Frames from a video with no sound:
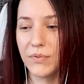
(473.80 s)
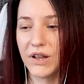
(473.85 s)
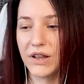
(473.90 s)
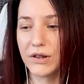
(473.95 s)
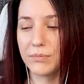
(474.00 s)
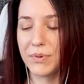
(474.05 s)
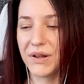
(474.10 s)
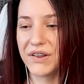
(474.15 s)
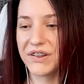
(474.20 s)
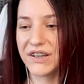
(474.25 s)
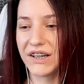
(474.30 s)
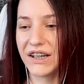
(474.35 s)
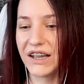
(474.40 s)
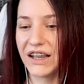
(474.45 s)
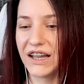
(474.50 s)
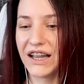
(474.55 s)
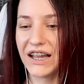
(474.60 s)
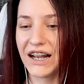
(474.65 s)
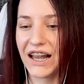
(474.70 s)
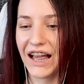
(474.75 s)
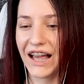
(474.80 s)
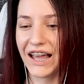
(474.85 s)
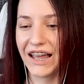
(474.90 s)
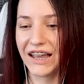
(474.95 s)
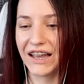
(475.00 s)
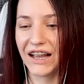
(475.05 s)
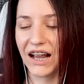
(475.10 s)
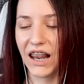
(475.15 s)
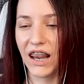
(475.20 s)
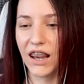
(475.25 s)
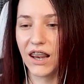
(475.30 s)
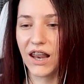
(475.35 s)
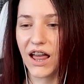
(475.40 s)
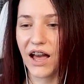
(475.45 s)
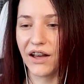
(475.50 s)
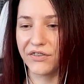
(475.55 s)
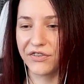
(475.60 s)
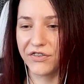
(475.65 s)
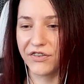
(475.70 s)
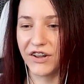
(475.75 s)
is basically like
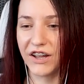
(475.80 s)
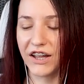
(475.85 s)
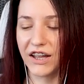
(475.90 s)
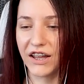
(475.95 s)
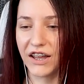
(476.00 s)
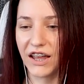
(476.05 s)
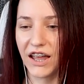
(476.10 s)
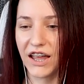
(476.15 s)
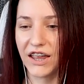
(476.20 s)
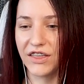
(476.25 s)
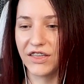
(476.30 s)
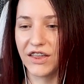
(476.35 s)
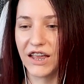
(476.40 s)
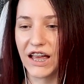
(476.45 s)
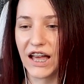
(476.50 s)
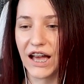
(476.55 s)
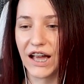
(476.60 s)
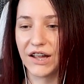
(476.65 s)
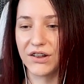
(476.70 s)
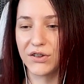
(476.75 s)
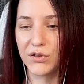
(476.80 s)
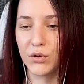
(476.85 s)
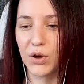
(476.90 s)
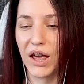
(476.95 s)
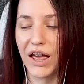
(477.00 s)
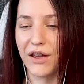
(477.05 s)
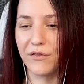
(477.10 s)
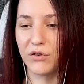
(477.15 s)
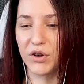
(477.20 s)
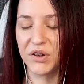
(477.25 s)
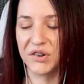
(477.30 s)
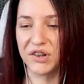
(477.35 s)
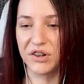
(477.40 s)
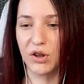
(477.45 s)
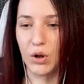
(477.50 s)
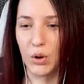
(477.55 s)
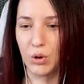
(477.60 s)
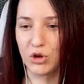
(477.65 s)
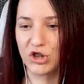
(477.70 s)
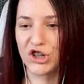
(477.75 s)
laughing in the eyes to every
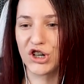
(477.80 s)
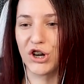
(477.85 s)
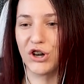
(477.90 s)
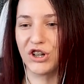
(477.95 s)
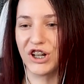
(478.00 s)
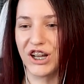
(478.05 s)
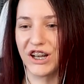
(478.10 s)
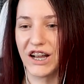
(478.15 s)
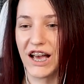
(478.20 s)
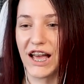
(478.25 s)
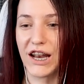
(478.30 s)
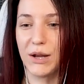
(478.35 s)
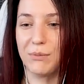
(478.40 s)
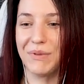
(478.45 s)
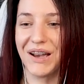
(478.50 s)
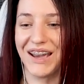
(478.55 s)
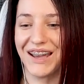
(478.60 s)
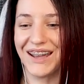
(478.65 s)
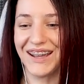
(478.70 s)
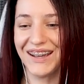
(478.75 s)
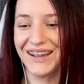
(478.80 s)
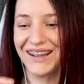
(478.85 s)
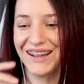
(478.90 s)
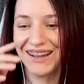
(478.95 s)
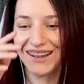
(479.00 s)
single shonen anime. He